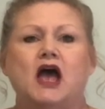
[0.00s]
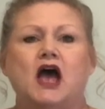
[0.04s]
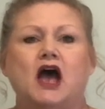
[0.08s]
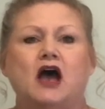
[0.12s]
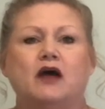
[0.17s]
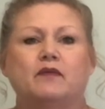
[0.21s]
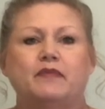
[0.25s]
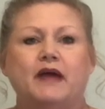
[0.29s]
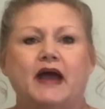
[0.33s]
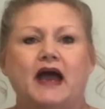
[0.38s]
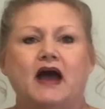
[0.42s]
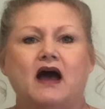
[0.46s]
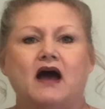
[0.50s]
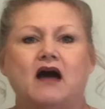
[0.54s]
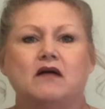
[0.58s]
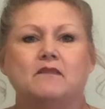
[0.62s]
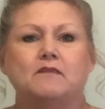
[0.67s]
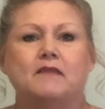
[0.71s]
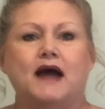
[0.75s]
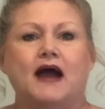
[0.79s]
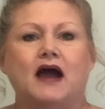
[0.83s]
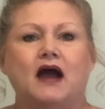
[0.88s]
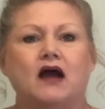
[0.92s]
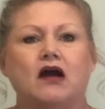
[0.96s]

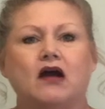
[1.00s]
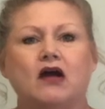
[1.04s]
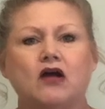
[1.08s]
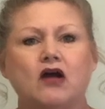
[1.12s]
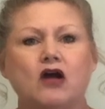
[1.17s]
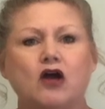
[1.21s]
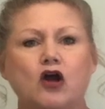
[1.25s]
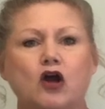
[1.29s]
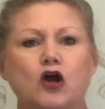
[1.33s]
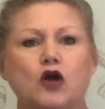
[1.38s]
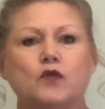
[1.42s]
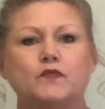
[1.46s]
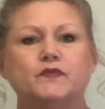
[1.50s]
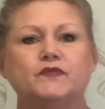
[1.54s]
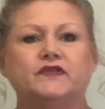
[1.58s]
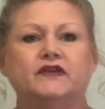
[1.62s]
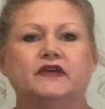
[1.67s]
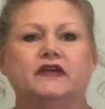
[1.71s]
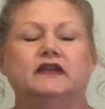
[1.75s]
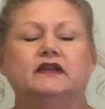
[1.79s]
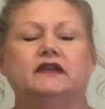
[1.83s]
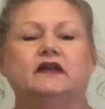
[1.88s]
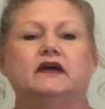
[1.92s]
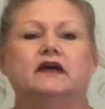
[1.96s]
about my herbs
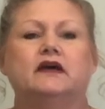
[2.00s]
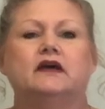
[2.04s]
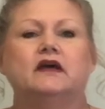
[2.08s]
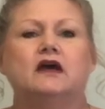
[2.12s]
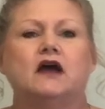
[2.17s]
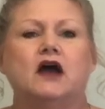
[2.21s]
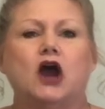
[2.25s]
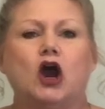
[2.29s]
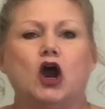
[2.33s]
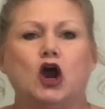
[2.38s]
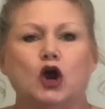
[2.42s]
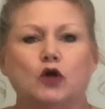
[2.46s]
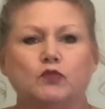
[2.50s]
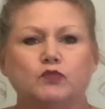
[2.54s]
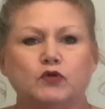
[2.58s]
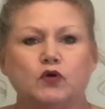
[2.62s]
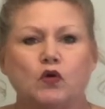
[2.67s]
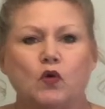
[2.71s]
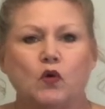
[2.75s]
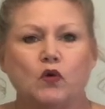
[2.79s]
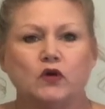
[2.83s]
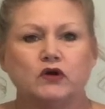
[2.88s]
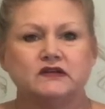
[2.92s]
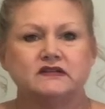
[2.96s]
and the herb
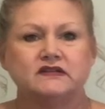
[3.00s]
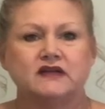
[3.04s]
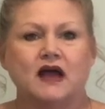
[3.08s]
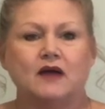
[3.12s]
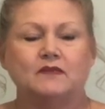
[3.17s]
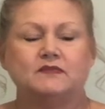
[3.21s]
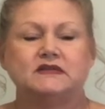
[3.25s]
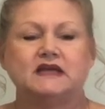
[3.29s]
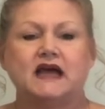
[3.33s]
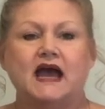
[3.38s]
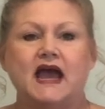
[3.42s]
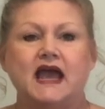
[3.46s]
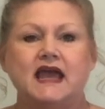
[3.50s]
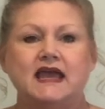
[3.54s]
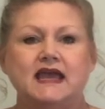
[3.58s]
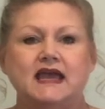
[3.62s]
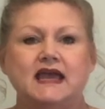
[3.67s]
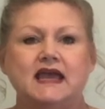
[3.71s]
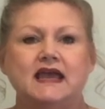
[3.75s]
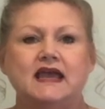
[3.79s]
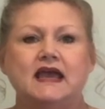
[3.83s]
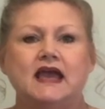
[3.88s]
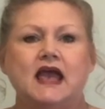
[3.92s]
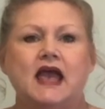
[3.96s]
course I'm
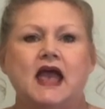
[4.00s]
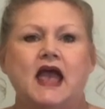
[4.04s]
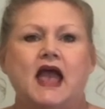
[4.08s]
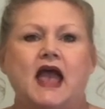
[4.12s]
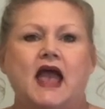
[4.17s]
taking.